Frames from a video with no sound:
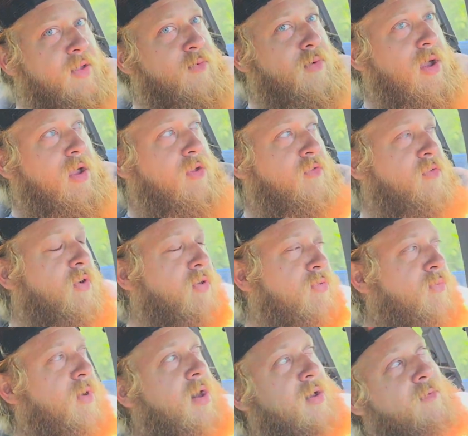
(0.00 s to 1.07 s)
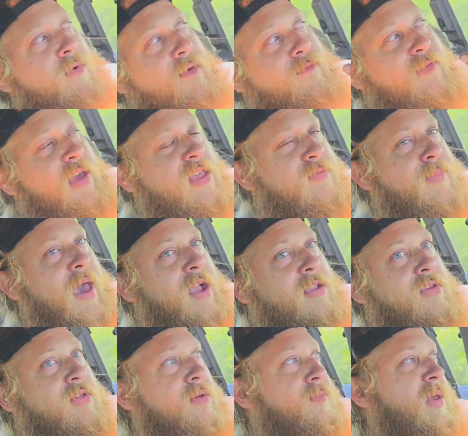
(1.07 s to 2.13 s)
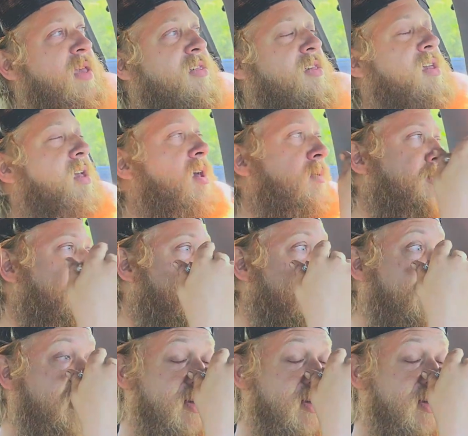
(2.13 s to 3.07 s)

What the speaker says: and what controls what feeds back to the PCM to